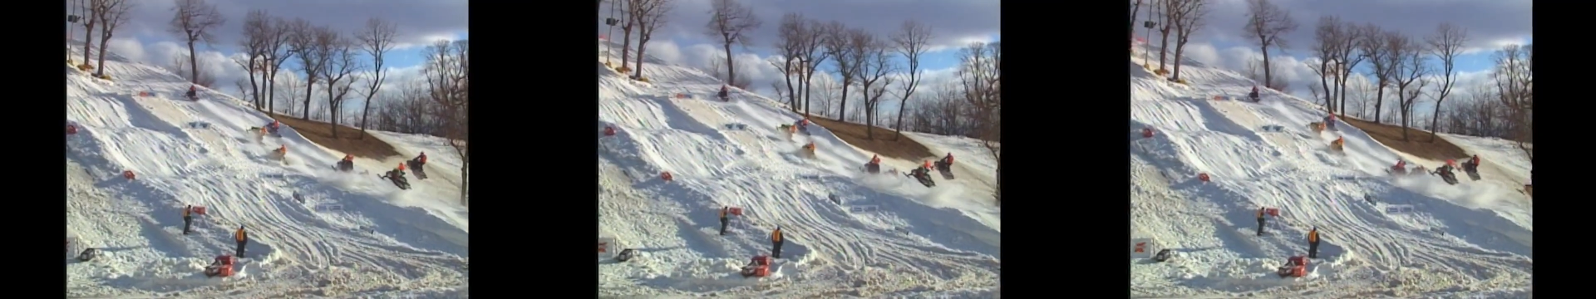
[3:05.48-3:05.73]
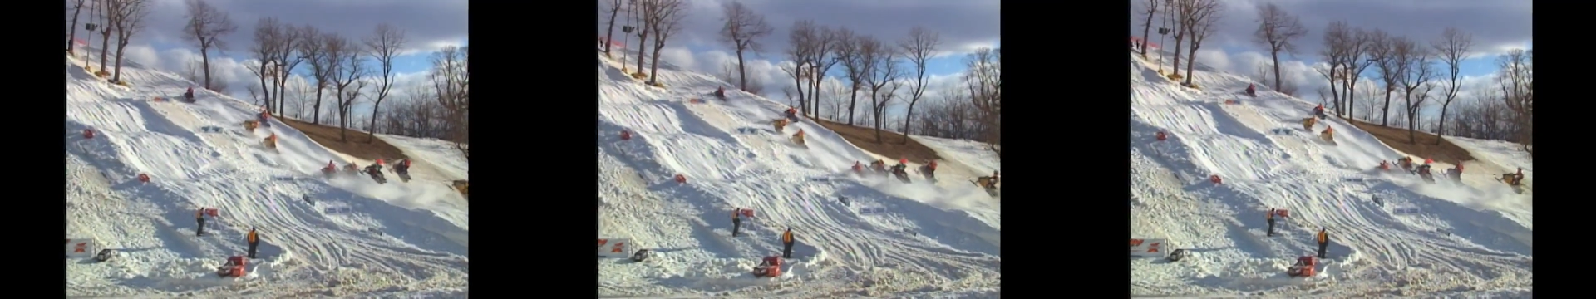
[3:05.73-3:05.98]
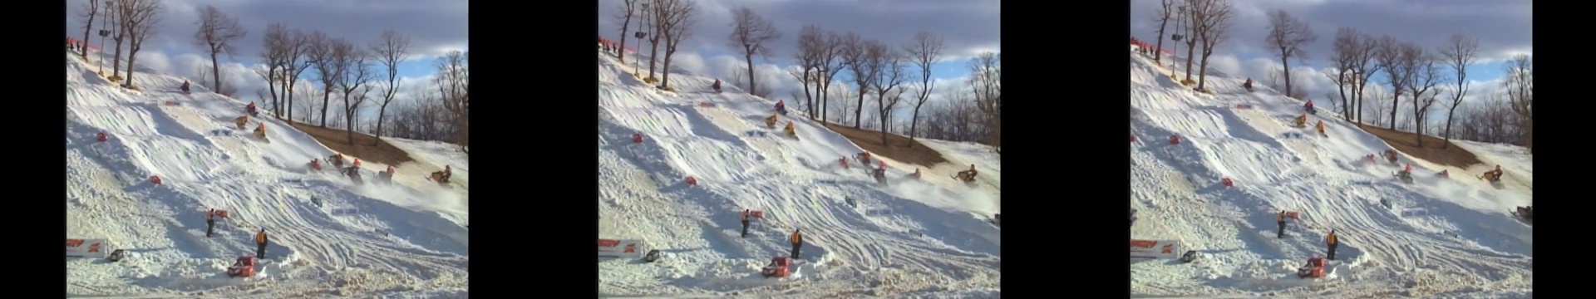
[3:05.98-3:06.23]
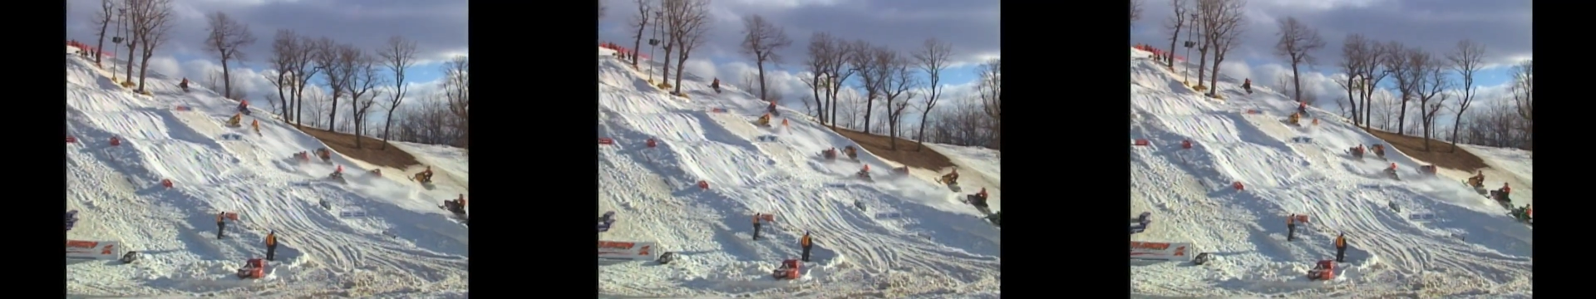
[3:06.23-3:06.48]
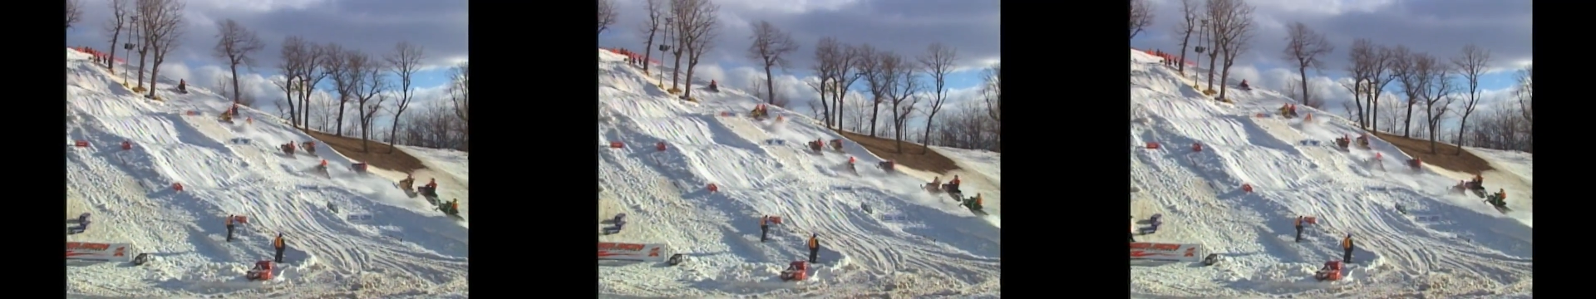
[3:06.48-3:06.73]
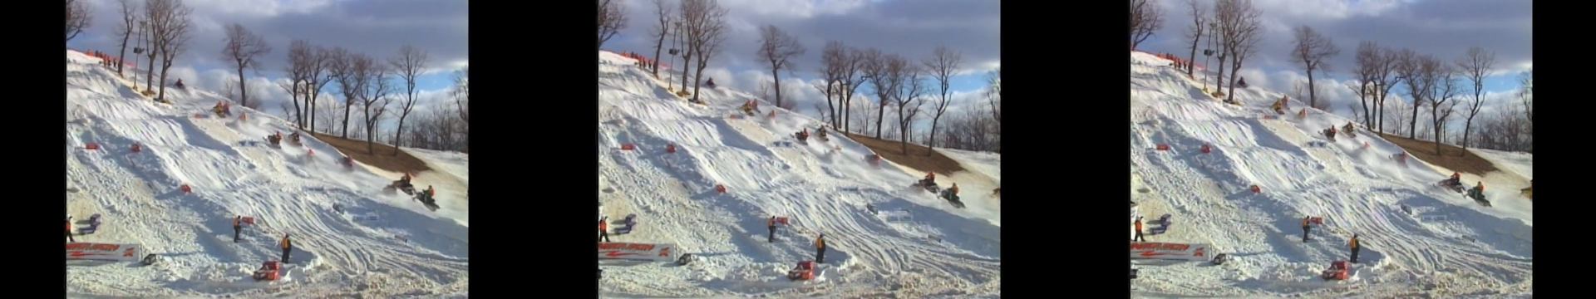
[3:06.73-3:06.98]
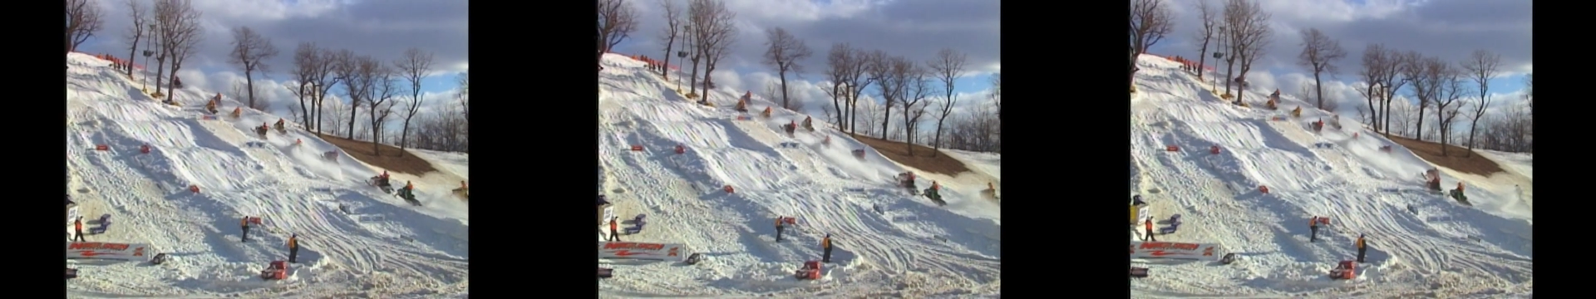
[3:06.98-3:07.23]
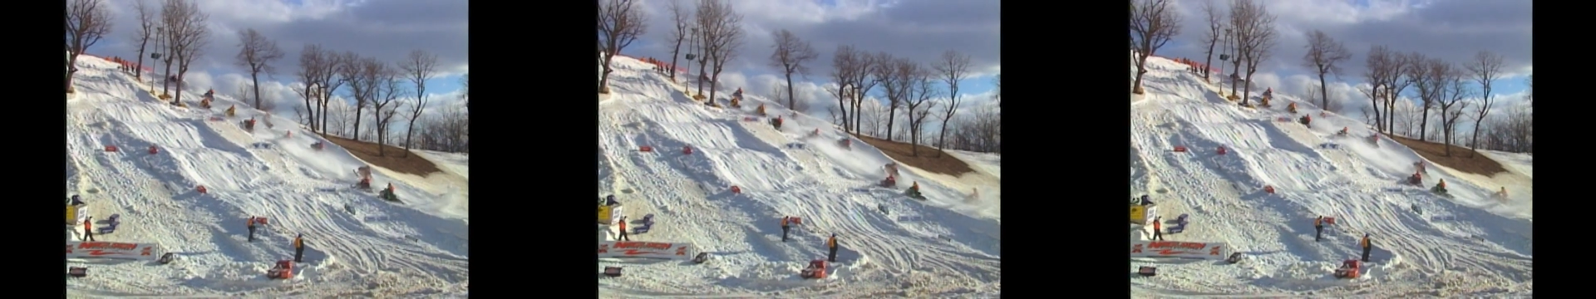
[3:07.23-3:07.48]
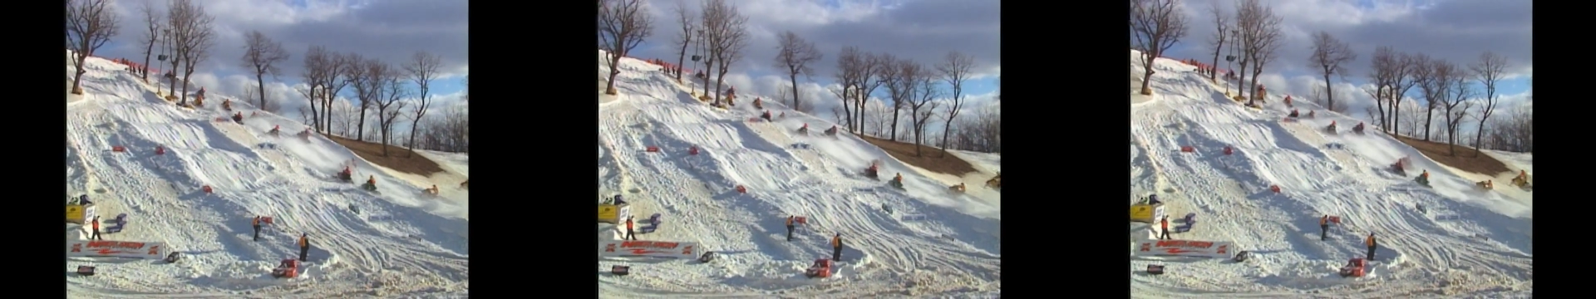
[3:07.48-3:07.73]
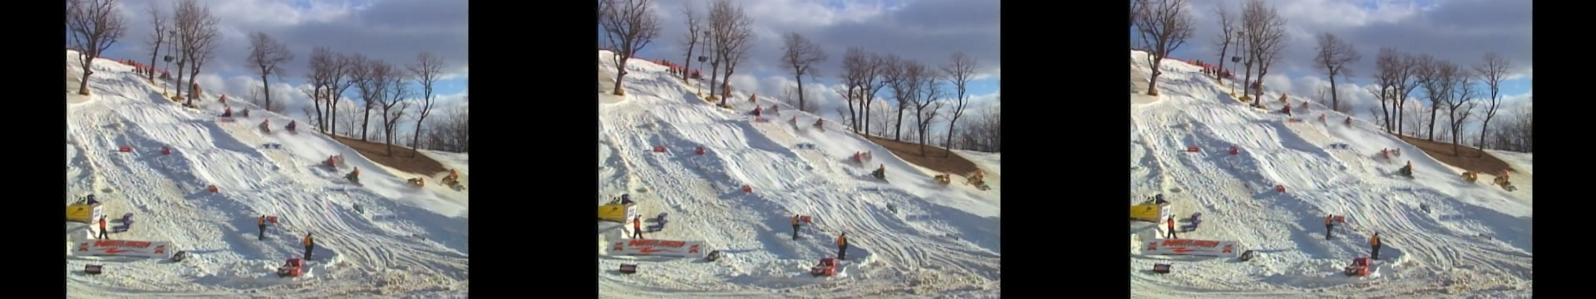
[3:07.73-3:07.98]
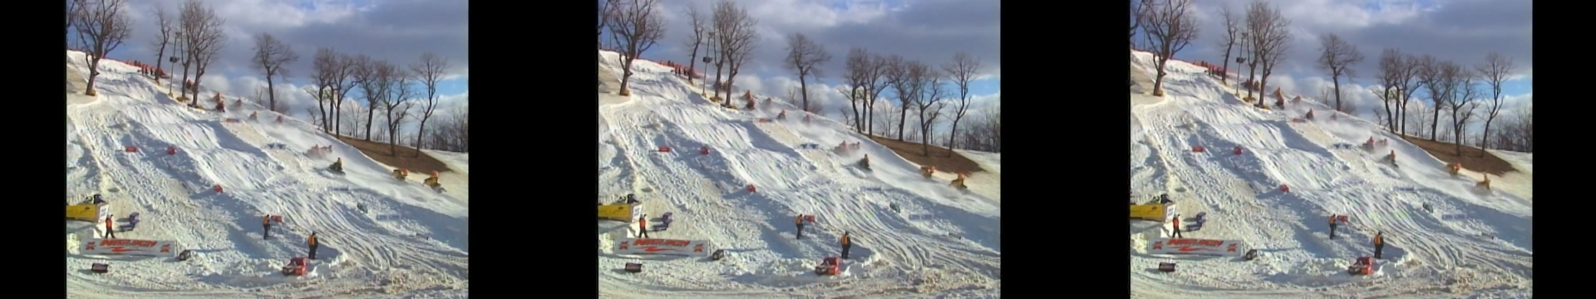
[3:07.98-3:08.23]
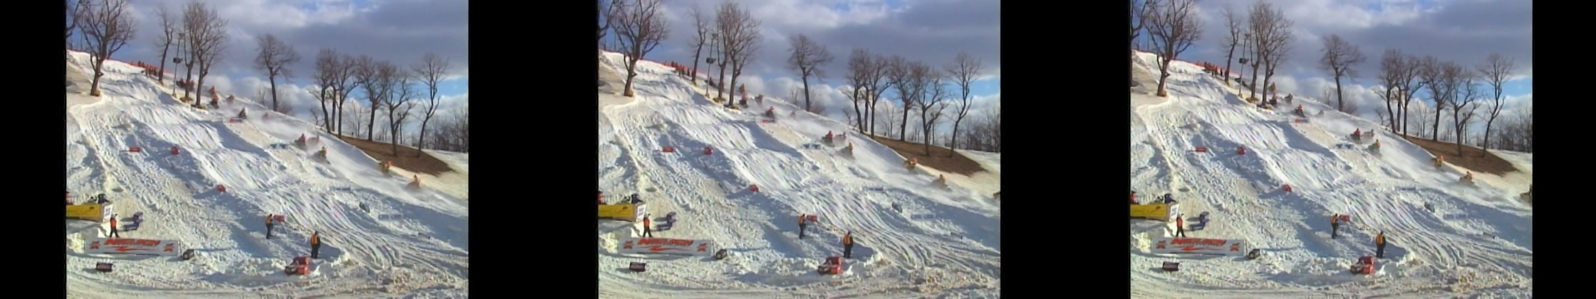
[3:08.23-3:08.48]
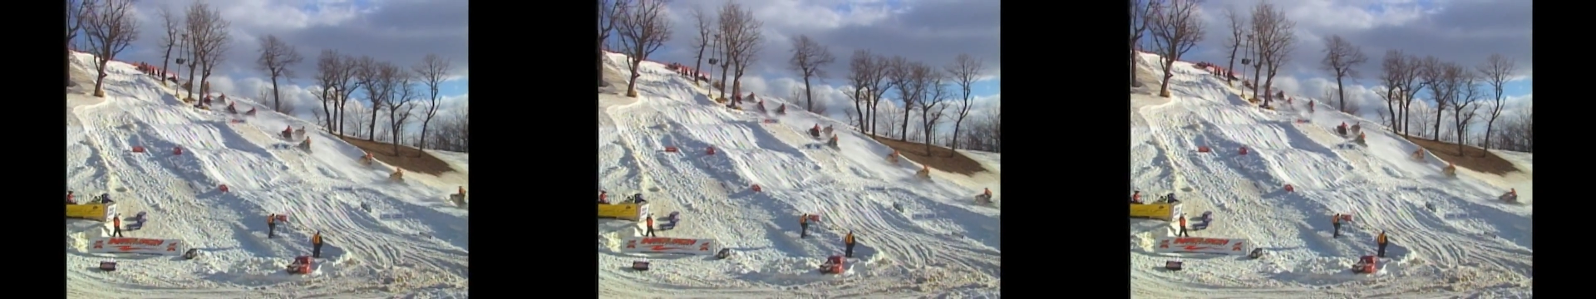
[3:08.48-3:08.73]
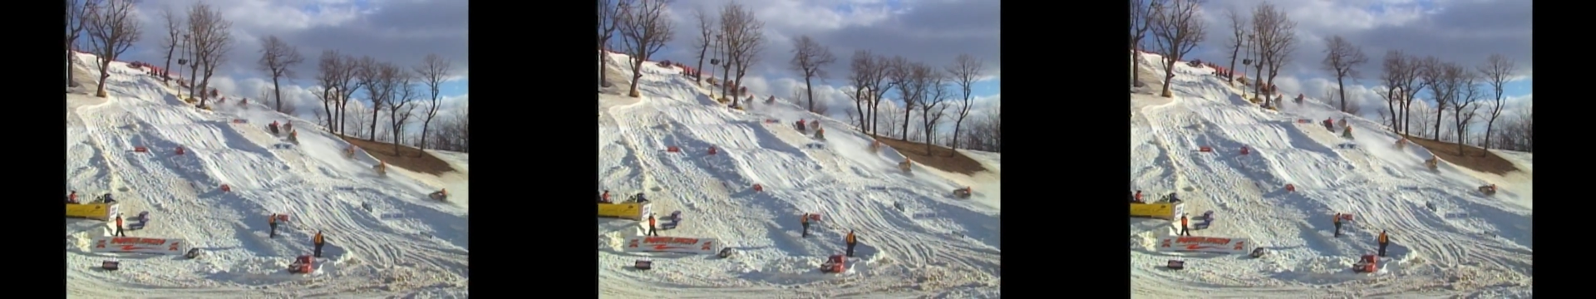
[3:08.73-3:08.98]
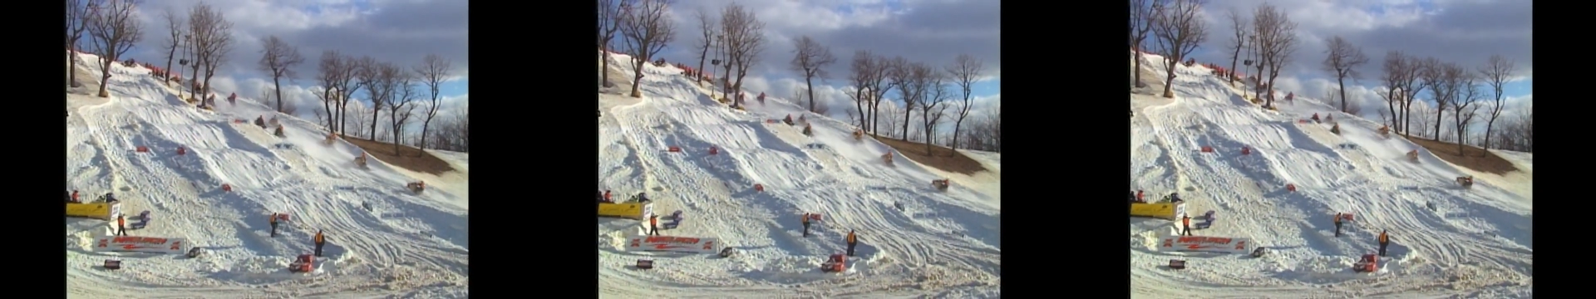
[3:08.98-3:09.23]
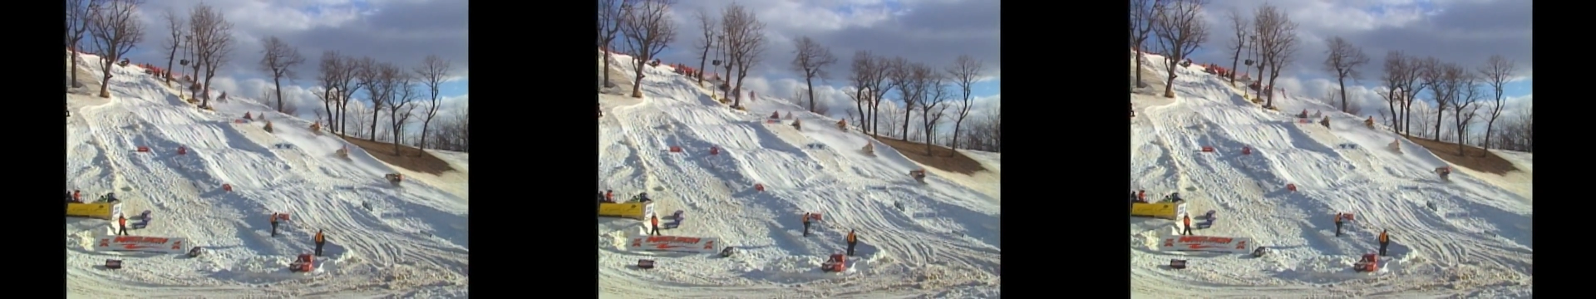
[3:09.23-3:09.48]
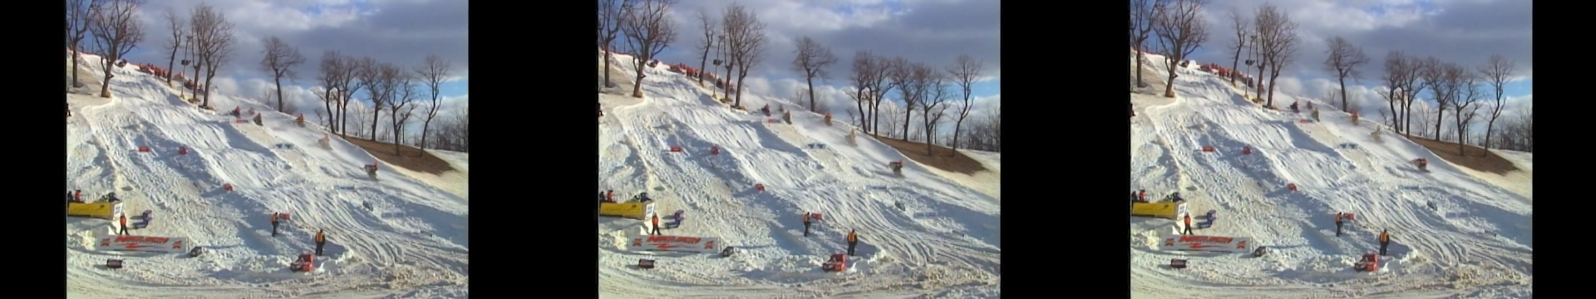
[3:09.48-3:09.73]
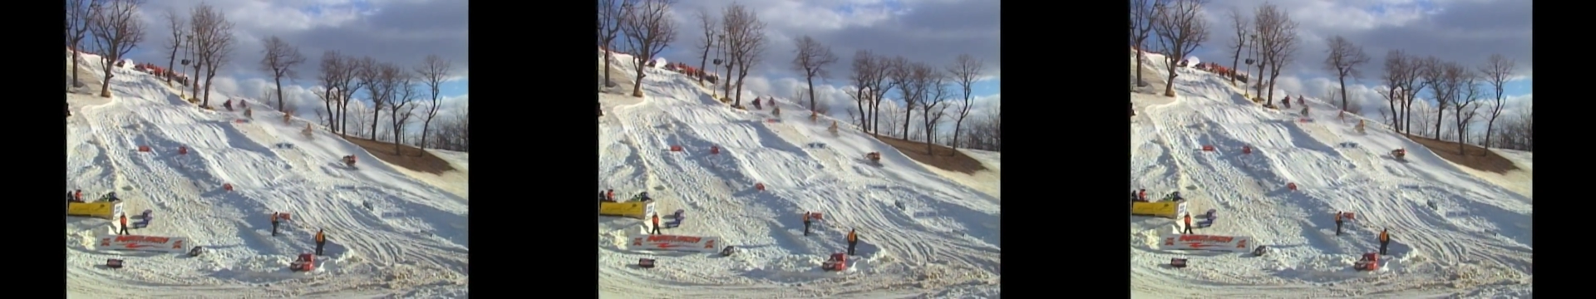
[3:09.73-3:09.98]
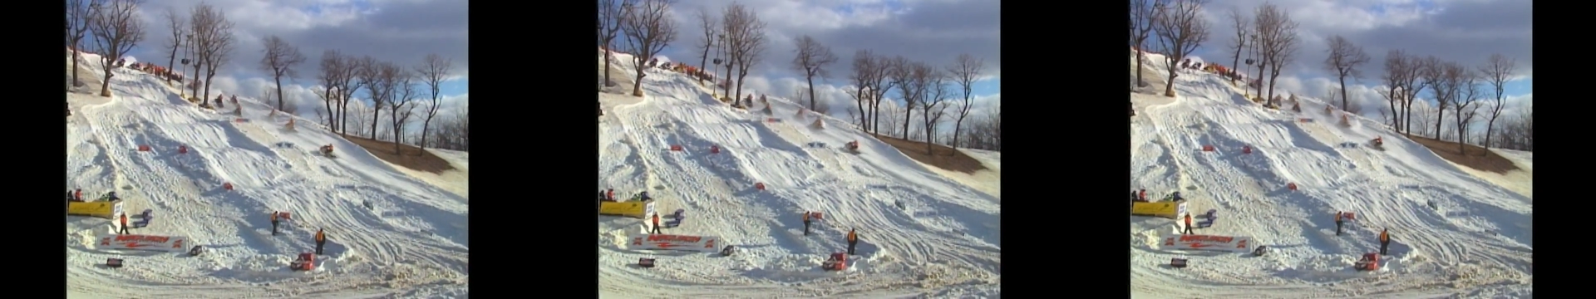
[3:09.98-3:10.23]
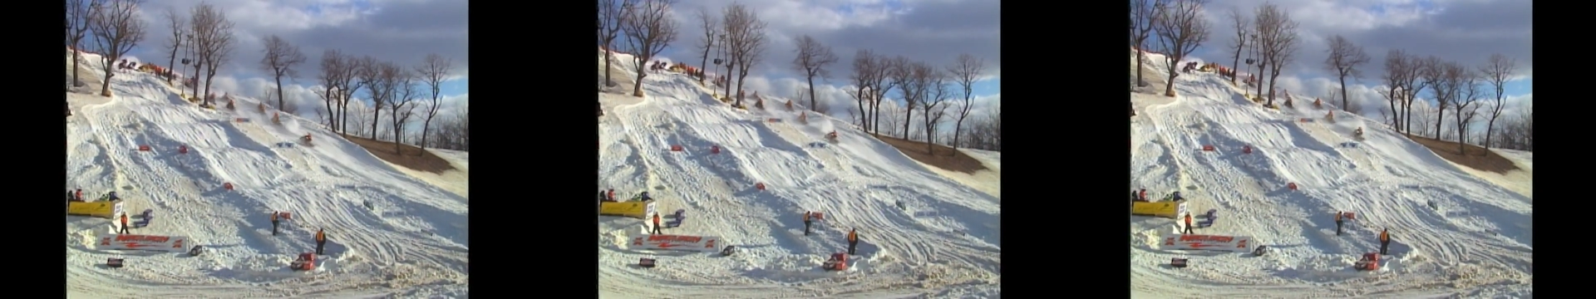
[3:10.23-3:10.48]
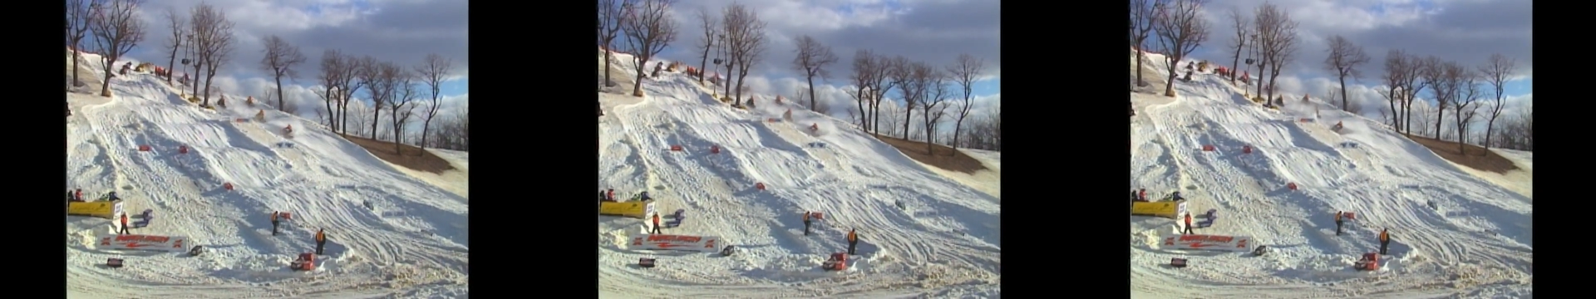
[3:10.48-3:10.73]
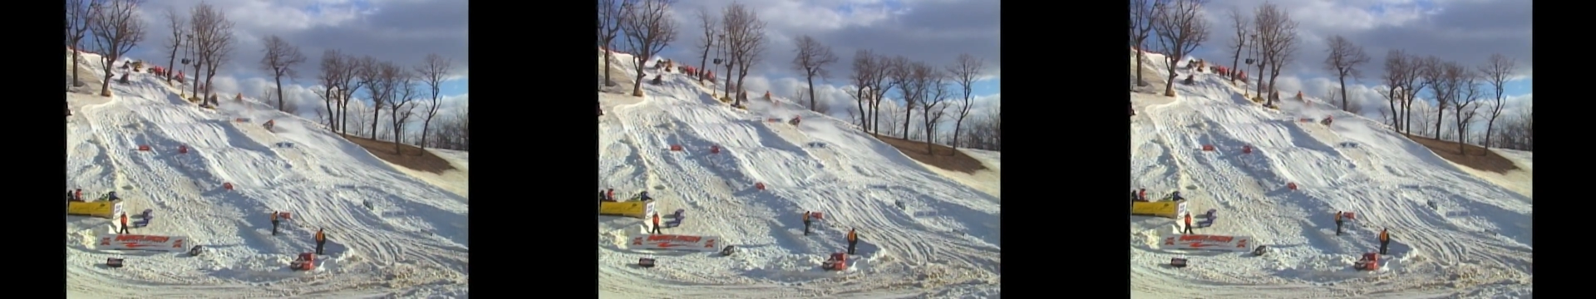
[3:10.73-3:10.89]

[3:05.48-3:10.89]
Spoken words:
(no speaker visible)